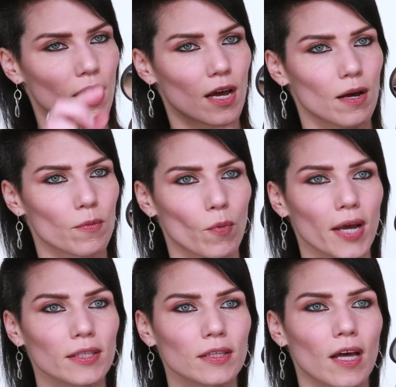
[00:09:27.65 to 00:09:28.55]
Um, what
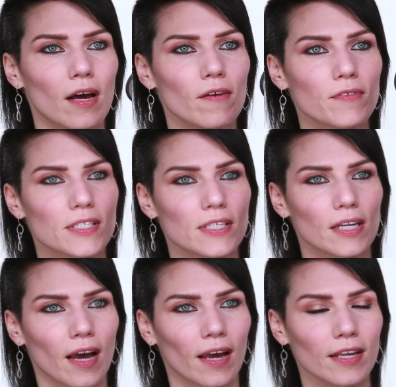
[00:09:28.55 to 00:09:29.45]
I love is
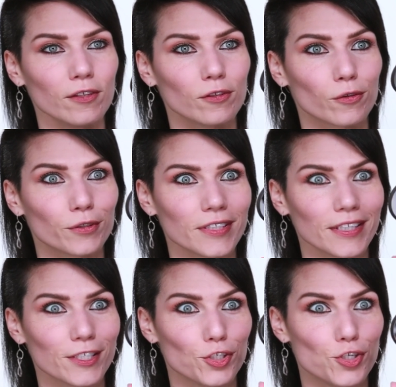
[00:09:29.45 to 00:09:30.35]
it kind of looks
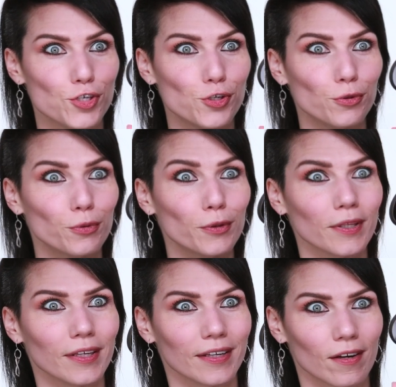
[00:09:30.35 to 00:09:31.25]
like a
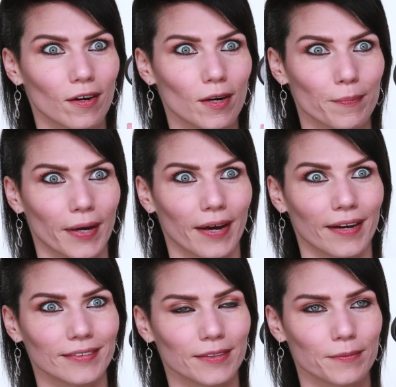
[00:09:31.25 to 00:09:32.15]
jewel in a
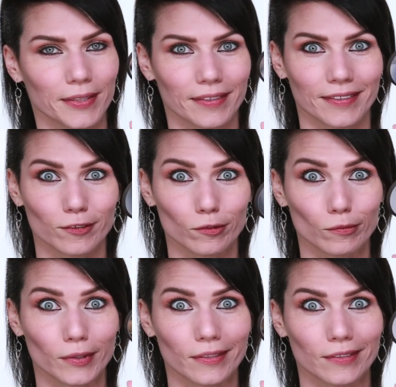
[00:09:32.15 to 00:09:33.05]
compact. I mean, like it's
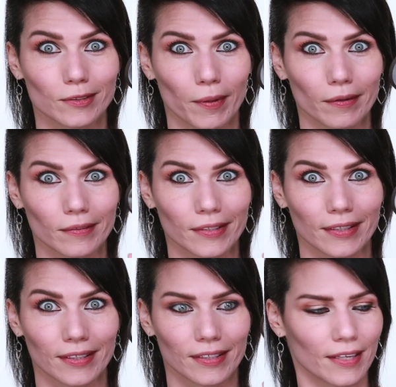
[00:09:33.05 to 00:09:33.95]
really
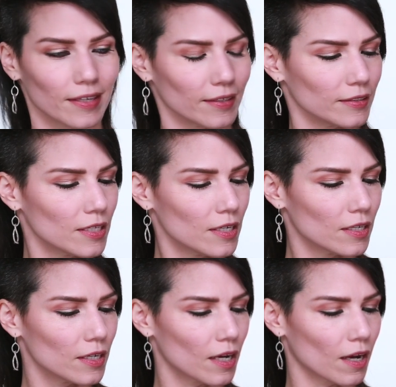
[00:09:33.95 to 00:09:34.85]
sparkly. I like it.
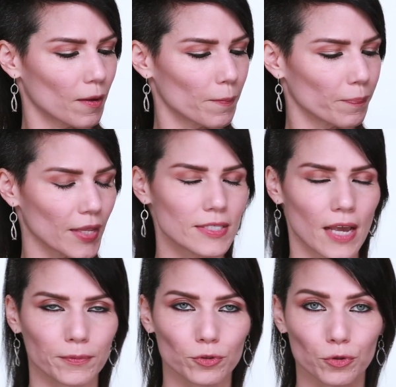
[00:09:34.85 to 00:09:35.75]
Um, it's
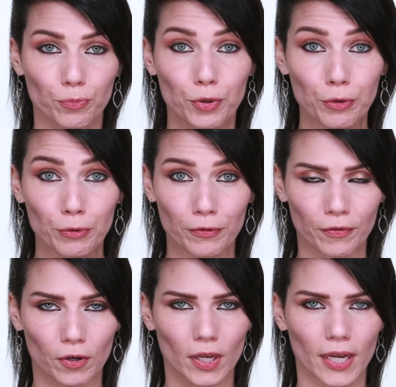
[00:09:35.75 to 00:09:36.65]
absolutely
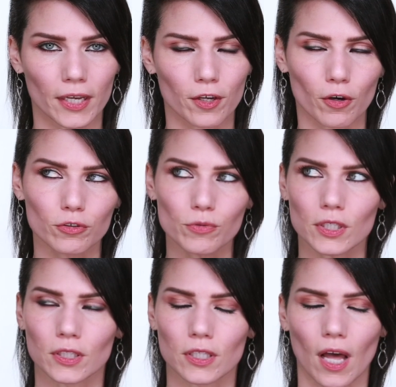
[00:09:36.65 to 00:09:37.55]
beautiful, and it goes with
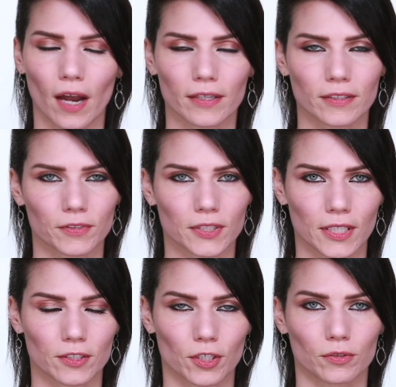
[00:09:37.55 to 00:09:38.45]
a lot of different
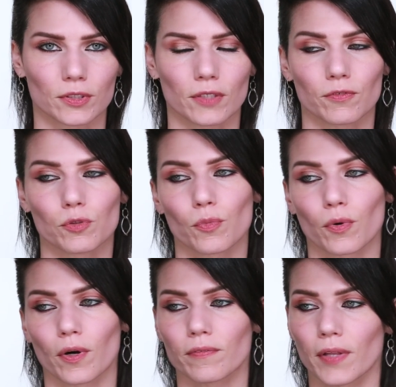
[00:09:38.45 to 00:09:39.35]
skin tones. If you're
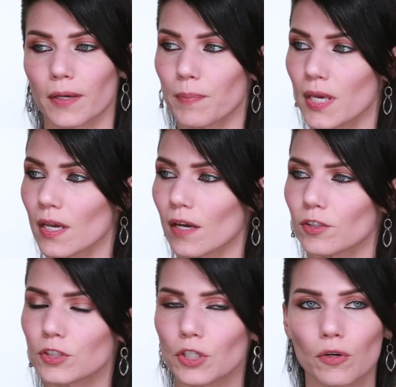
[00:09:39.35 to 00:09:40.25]
more of like a pink
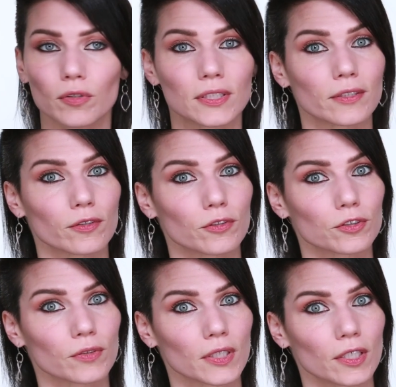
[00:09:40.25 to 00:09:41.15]
undertone, it still
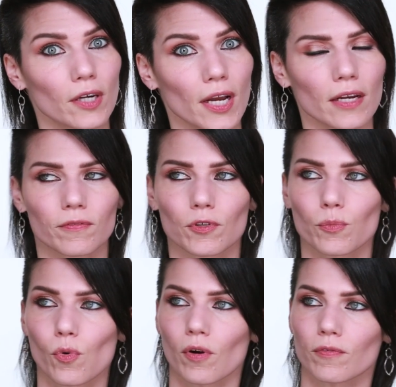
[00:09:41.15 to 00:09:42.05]
looks really great. If you're
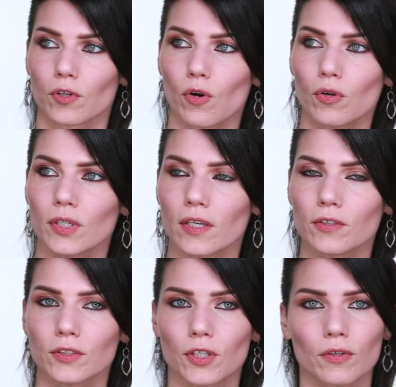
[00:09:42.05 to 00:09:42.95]
more of a golden
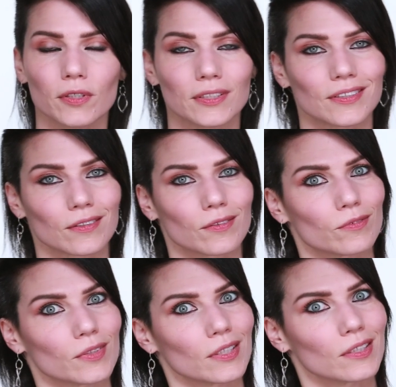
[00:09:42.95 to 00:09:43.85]
undertone, it still
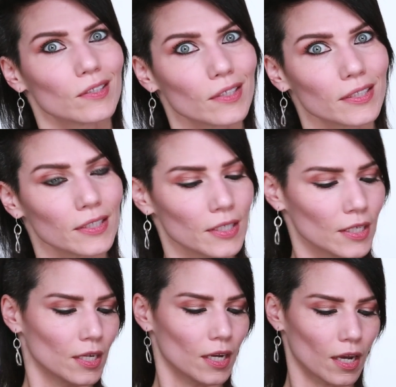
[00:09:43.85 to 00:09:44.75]
looks really good.
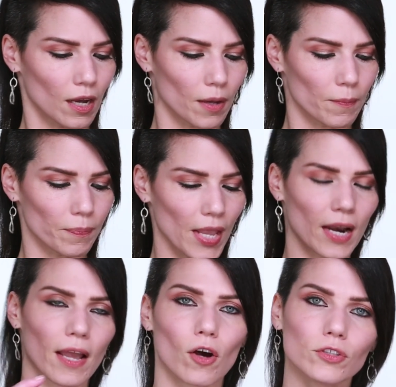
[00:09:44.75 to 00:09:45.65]
Um,
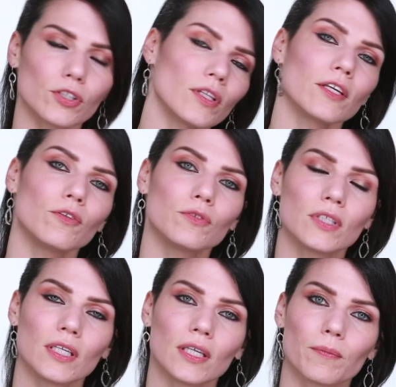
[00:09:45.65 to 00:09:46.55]
and I also like
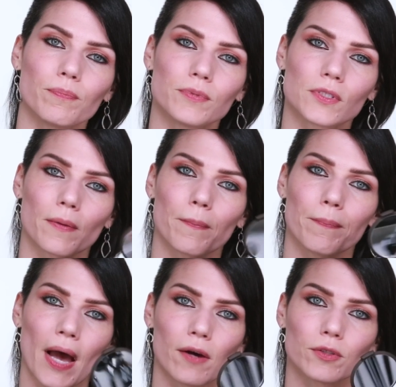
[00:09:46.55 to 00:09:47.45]
using some
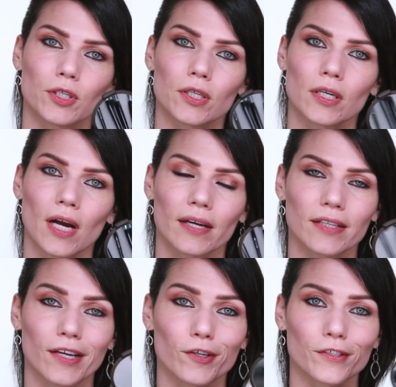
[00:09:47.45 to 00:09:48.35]
powder
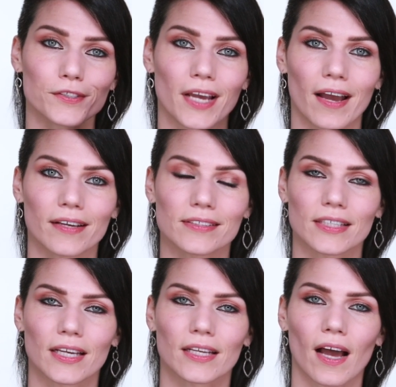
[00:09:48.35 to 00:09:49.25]
highlighters as
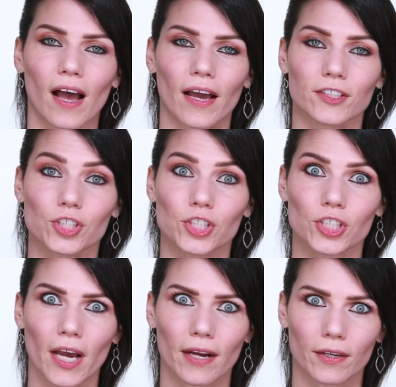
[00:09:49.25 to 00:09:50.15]
an
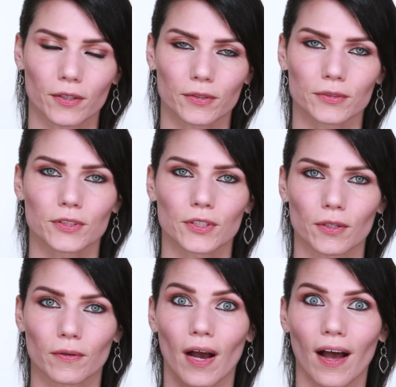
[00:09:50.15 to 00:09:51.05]
eyeshadow.
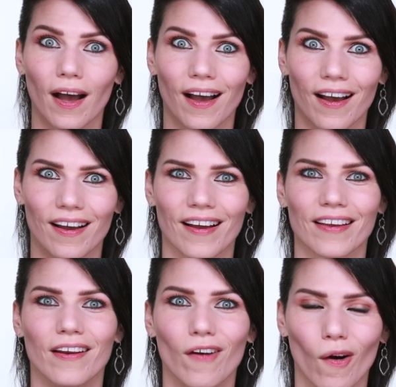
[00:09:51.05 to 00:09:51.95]
So, ha,
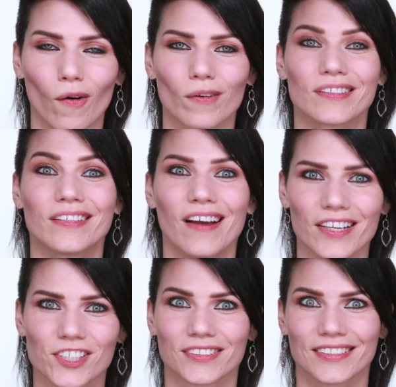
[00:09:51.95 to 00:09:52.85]
I know,
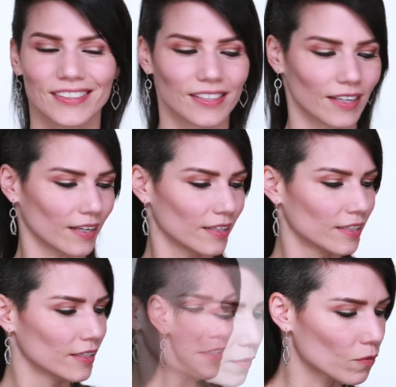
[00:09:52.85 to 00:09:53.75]
gotcha, didn't I?
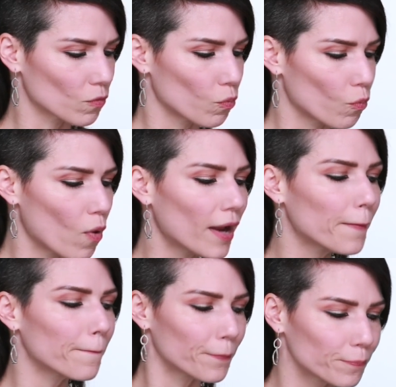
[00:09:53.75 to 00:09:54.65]

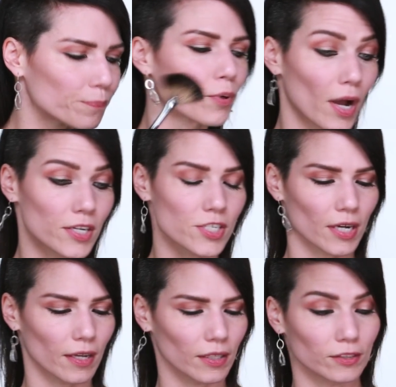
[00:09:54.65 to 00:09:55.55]
One brush
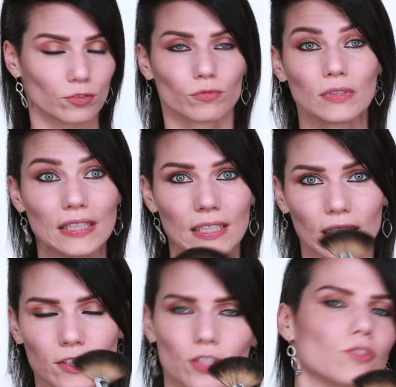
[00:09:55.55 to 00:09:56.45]
that I like to really
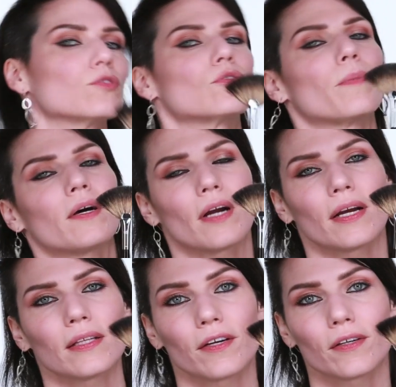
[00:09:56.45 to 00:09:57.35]
like to use with the powder
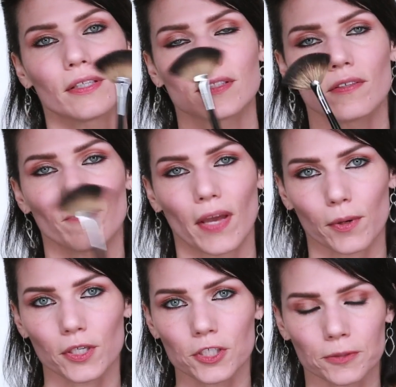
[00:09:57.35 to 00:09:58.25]
highlighter is the fan
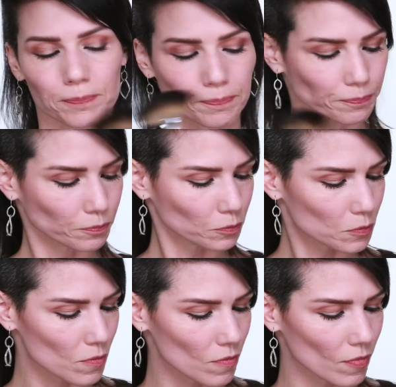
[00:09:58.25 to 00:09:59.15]
brush.
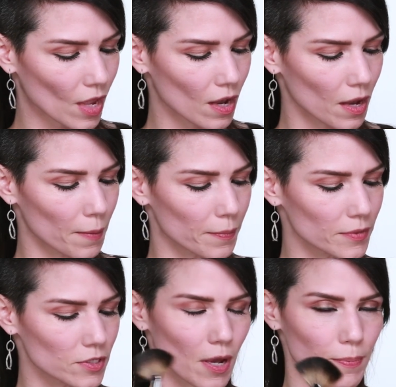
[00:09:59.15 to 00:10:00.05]
Um,
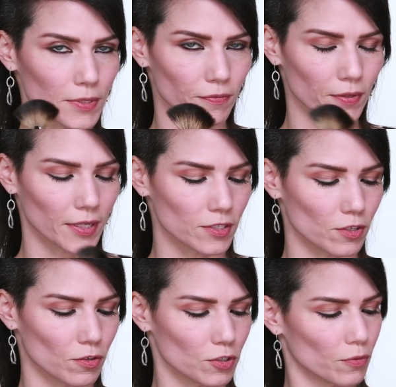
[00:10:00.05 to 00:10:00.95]
there's a couple different things that
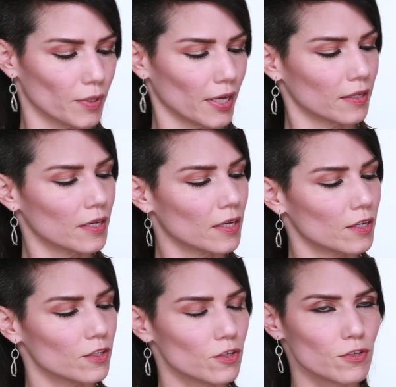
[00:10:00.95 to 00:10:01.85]
you could do with it.
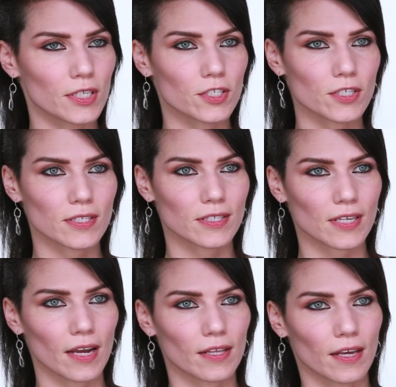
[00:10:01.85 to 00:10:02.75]
Using just the
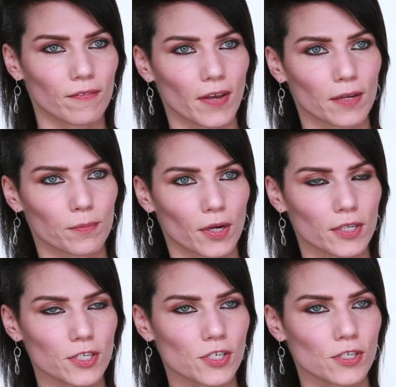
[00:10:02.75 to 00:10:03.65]
side of that fan
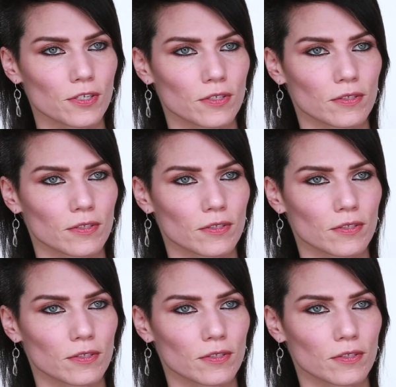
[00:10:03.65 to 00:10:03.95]
brush,